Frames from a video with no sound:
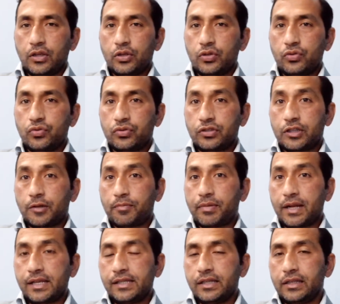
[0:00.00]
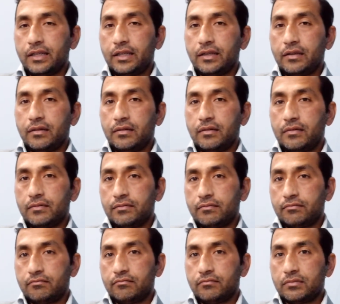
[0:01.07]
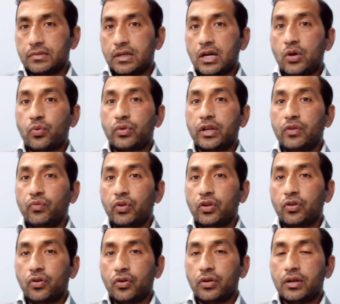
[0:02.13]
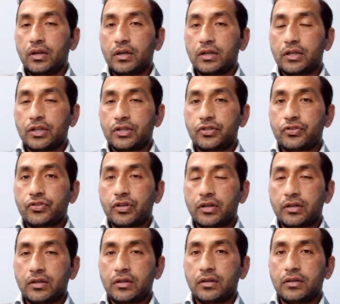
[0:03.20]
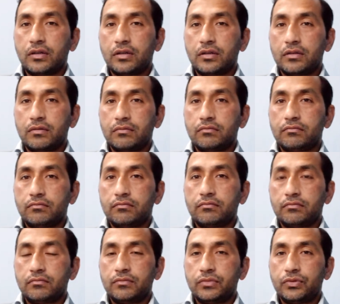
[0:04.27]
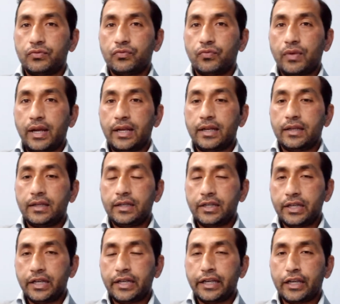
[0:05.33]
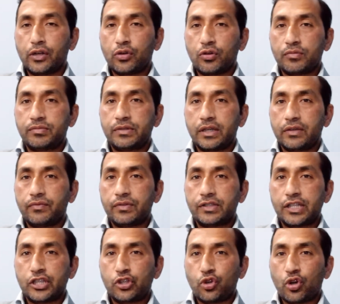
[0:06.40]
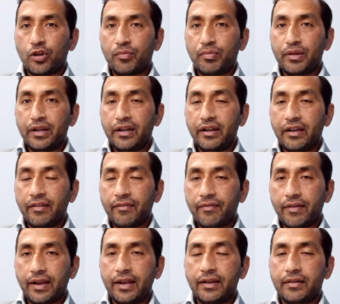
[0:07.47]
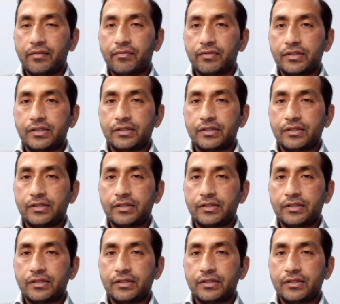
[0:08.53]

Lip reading: So surprisingly, how can we call a constructor while creating an object which has not been defined?